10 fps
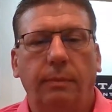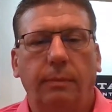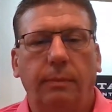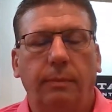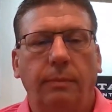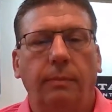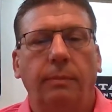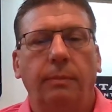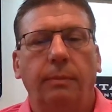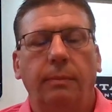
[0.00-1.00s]

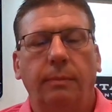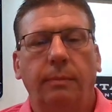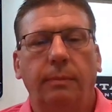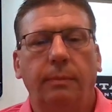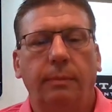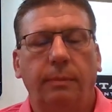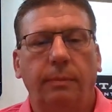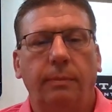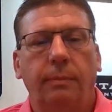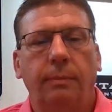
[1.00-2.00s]

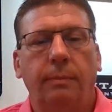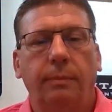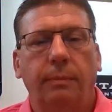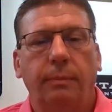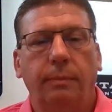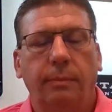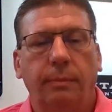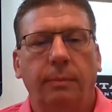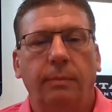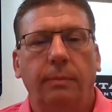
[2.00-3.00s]

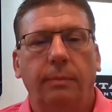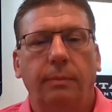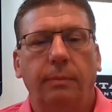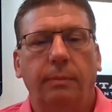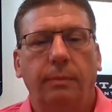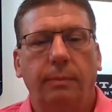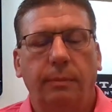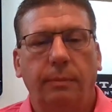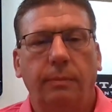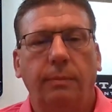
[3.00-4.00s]

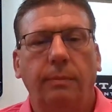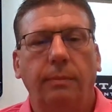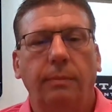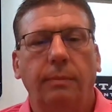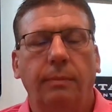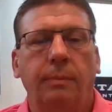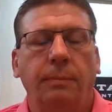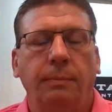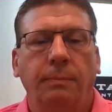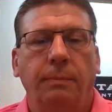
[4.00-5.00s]

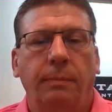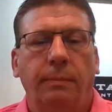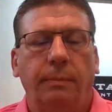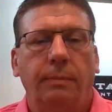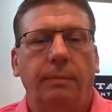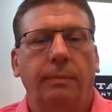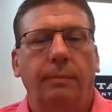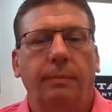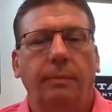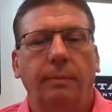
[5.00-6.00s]

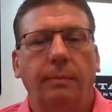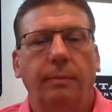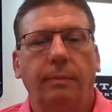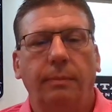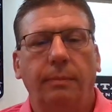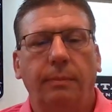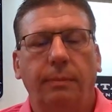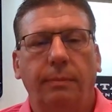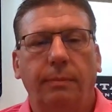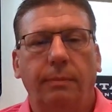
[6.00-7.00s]

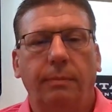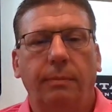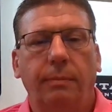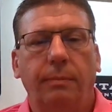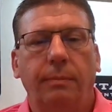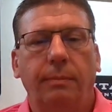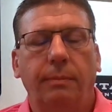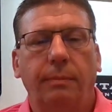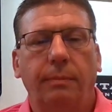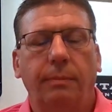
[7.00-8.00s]
(not speaking)